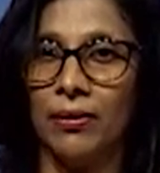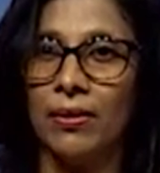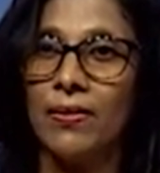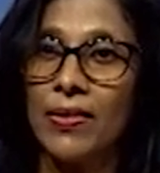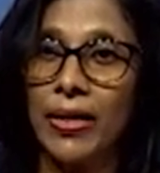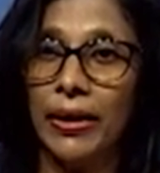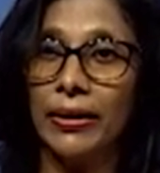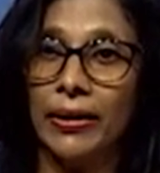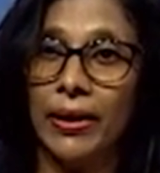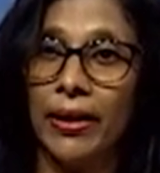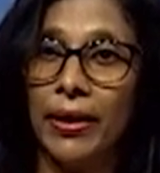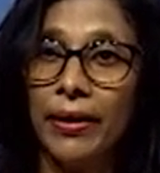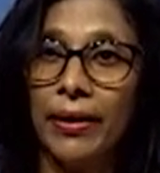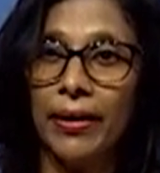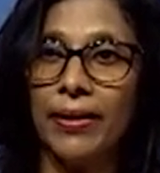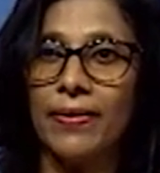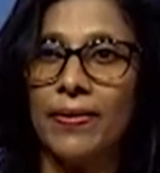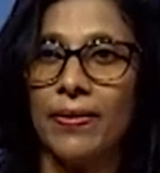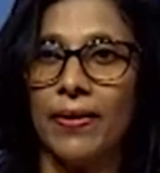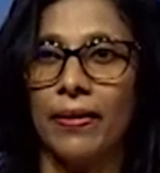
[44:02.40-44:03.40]

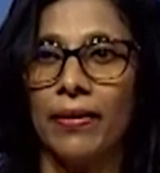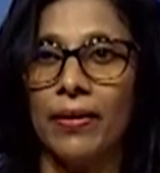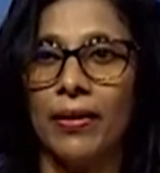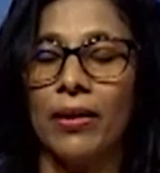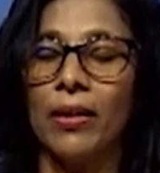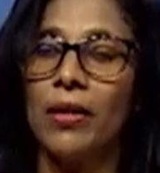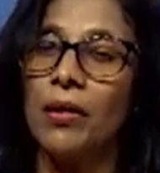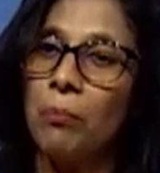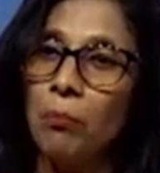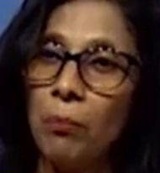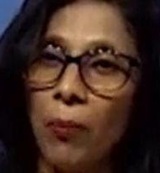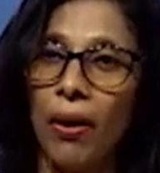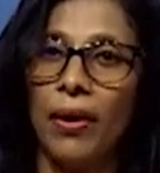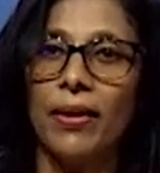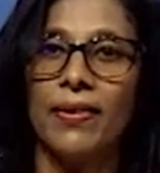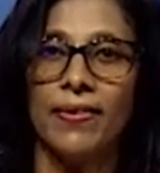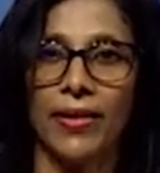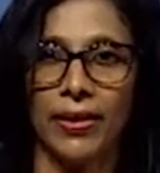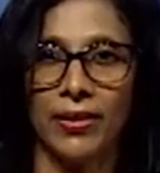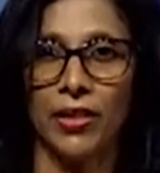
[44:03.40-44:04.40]
Satirizing the
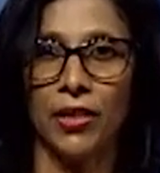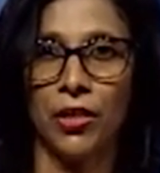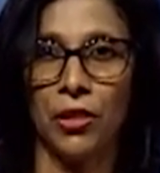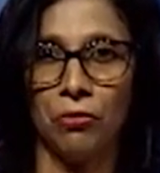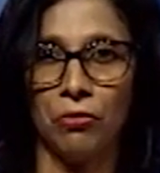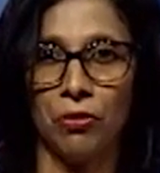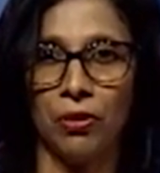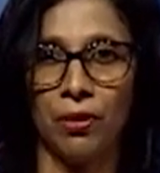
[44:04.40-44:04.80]
boy's attitude.